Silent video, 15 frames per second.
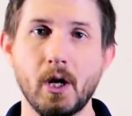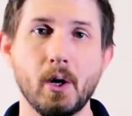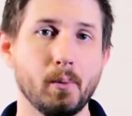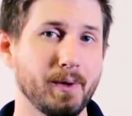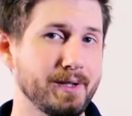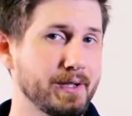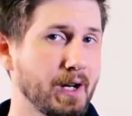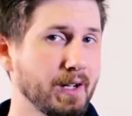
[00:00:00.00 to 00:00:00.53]

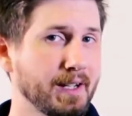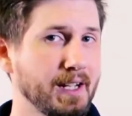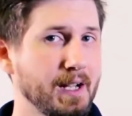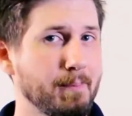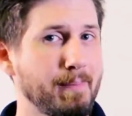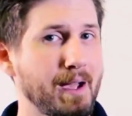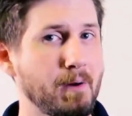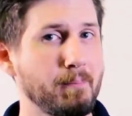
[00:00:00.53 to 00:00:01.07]
When talking
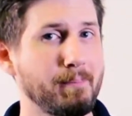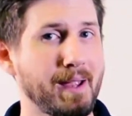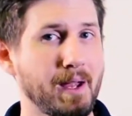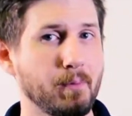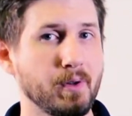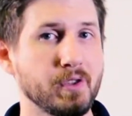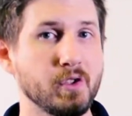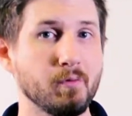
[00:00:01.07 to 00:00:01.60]
about
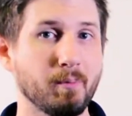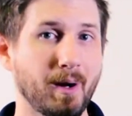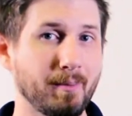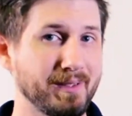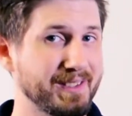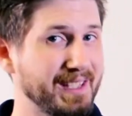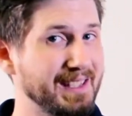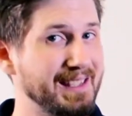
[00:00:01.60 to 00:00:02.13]
bandwidth, you've
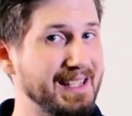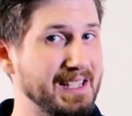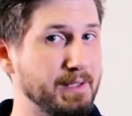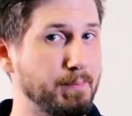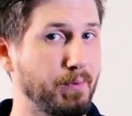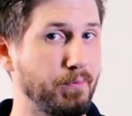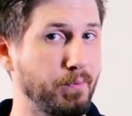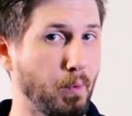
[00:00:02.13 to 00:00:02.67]
probably seen these
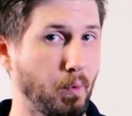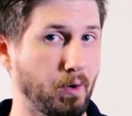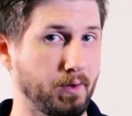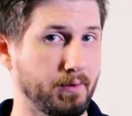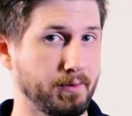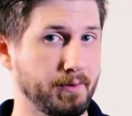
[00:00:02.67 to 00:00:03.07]
before.